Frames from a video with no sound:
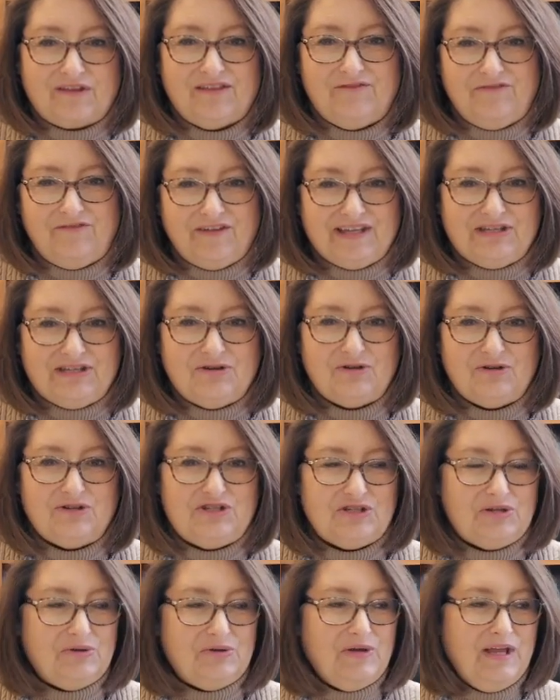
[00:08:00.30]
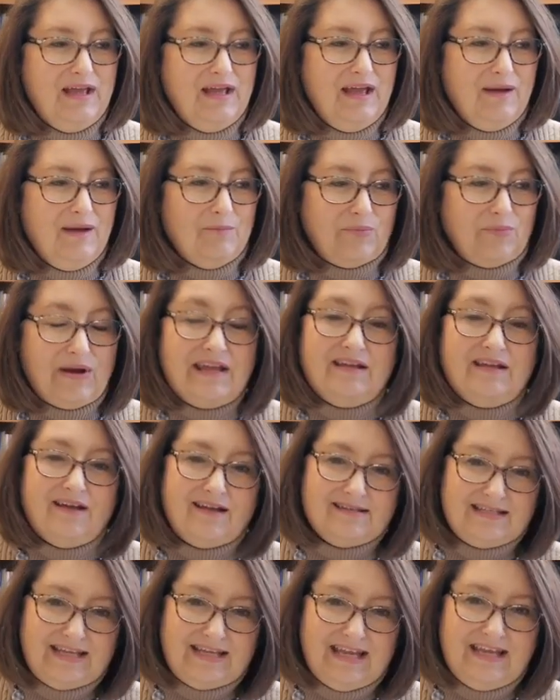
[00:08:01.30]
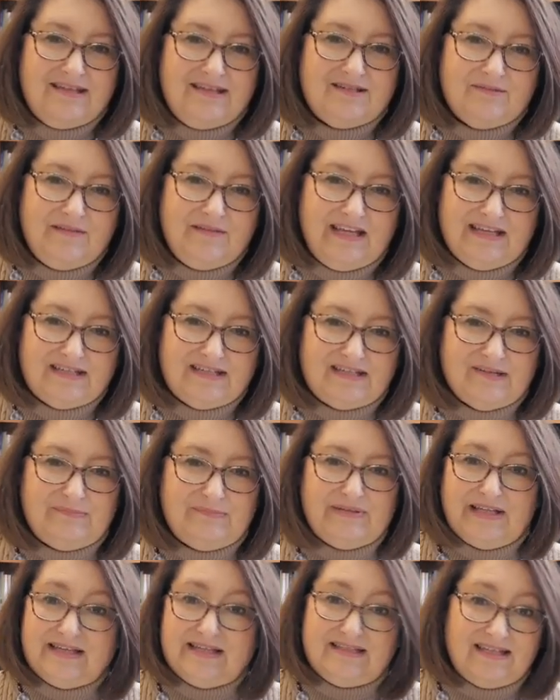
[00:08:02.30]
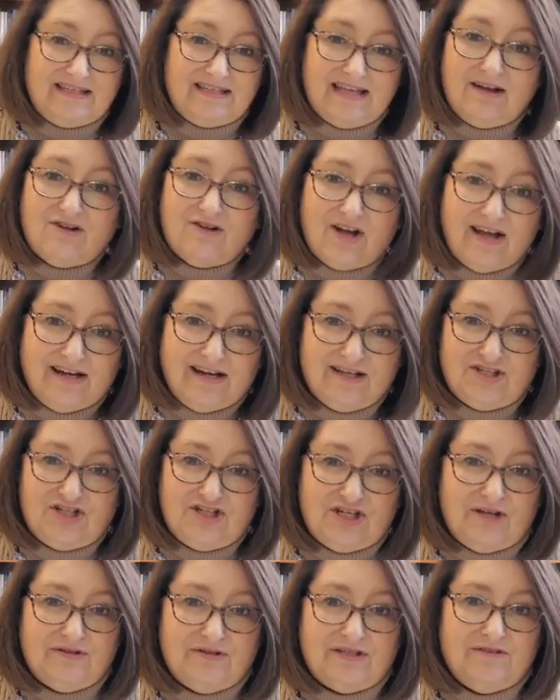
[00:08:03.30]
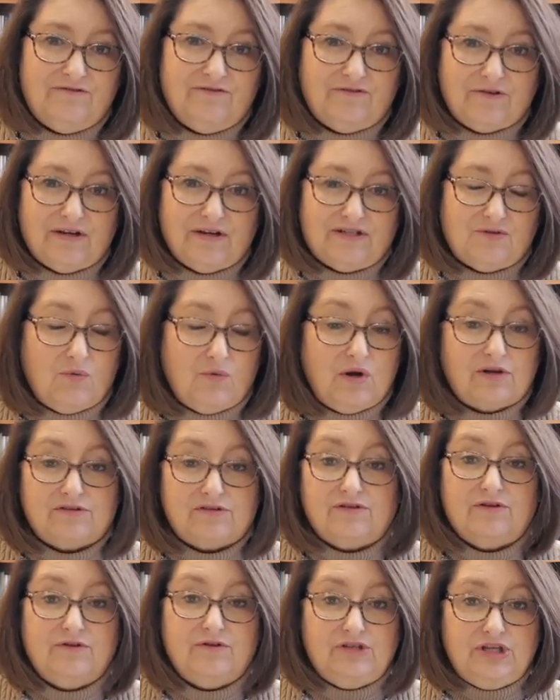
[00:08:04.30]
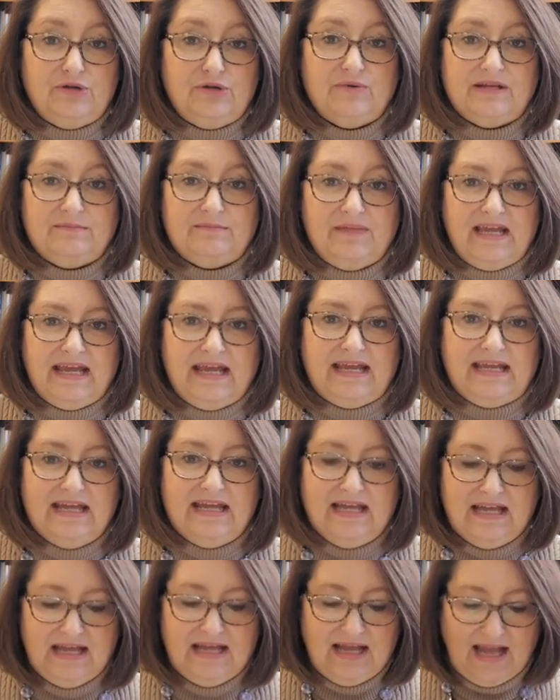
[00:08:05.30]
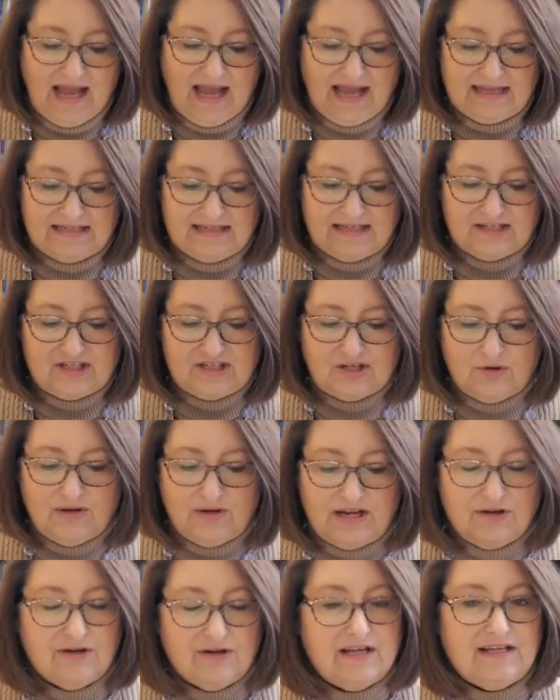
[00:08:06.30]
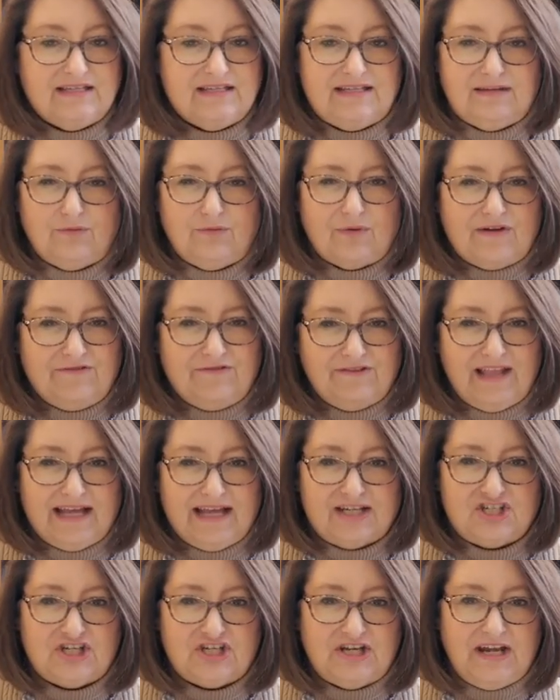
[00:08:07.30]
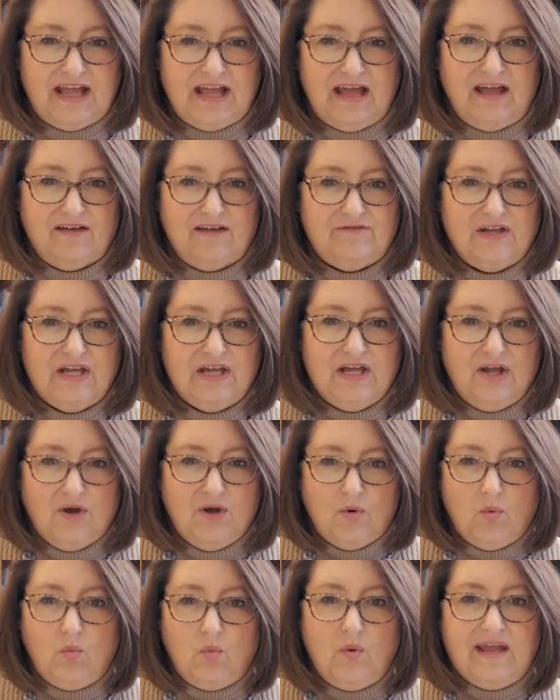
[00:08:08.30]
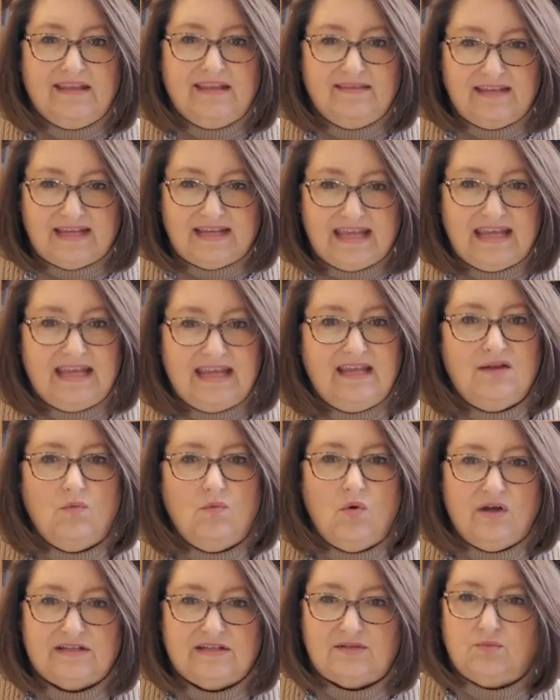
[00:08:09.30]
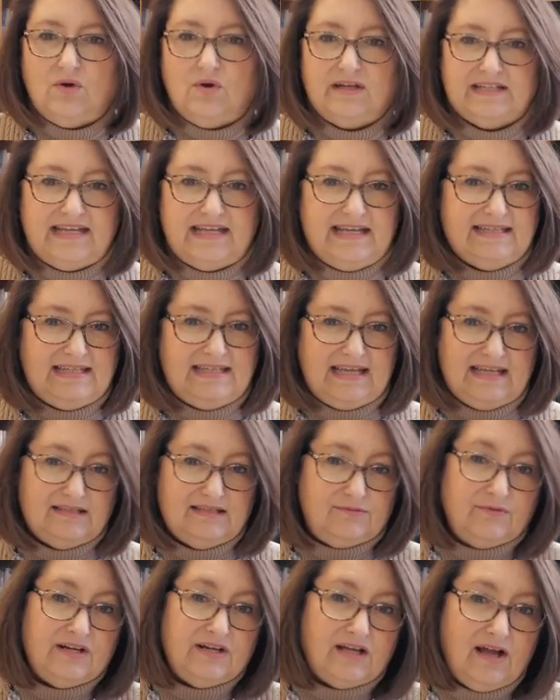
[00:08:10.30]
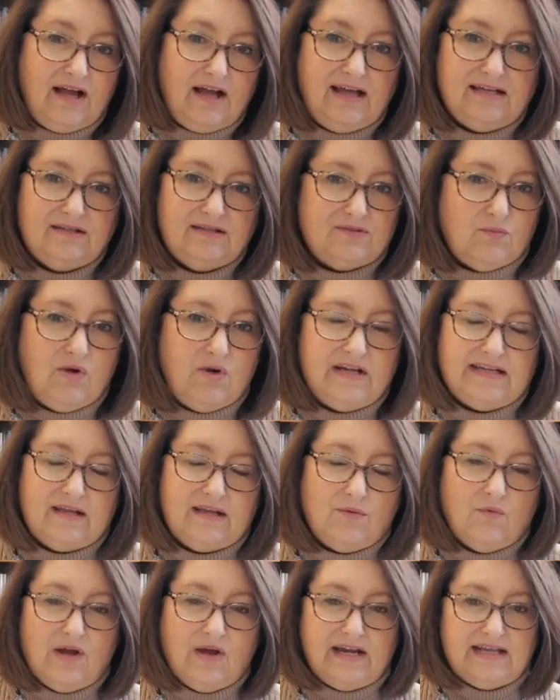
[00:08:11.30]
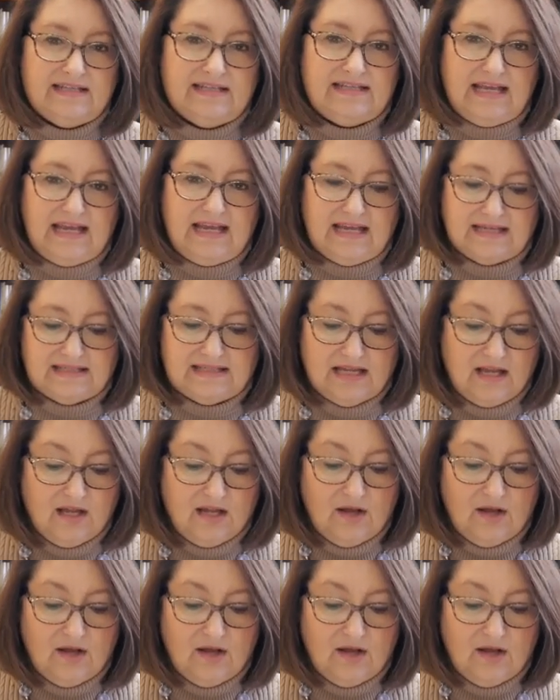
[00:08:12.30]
the vineyard, to bring God's kingdom into place. That's how God has chosen for it to work through you and me. And so here is reflection of when the king wants what is his, when God is wanting what is his,